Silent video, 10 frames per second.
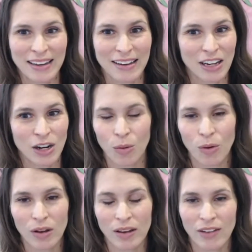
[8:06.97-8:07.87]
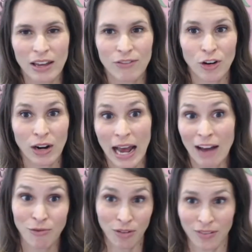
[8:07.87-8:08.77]
if you're going to
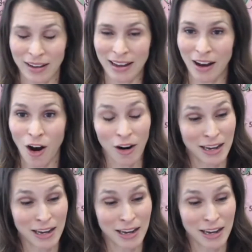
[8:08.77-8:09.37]
have an